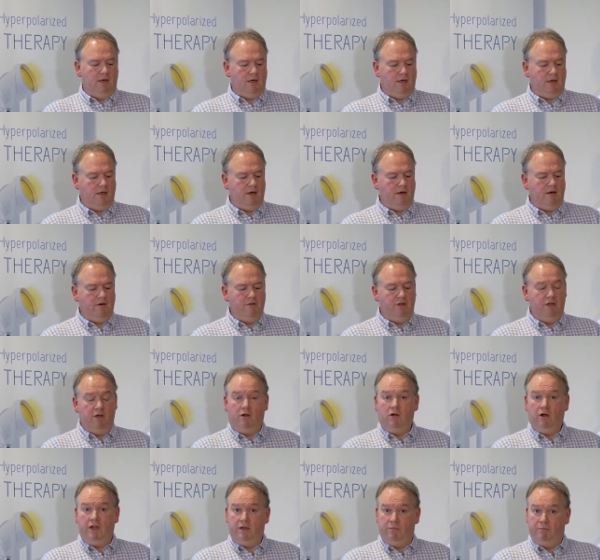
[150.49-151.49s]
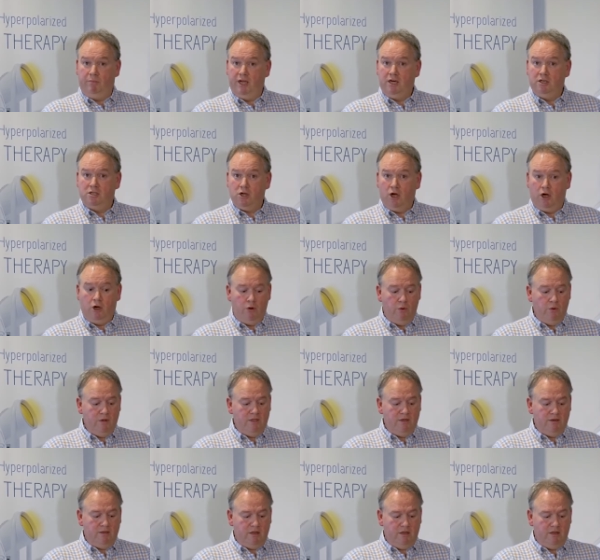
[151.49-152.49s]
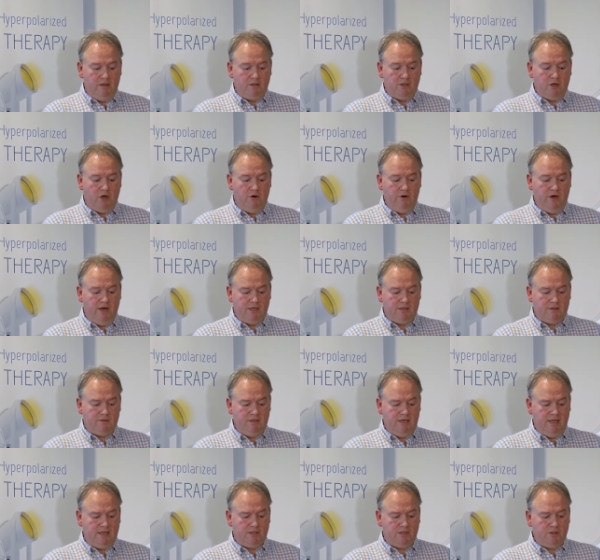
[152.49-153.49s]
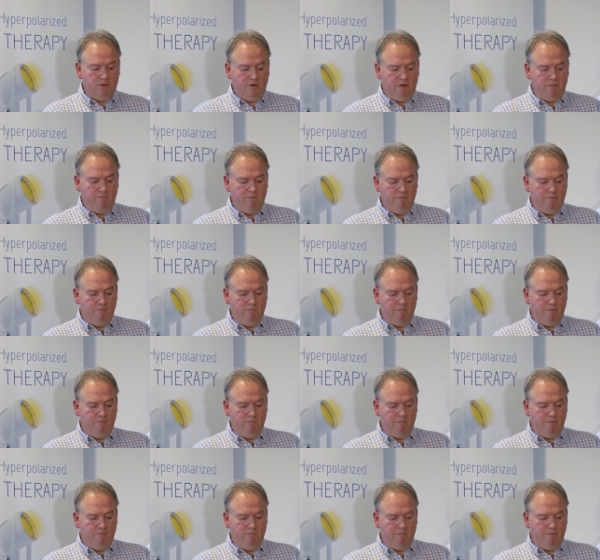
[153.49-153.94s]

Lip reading: If you've got your big toe and the toe next to it,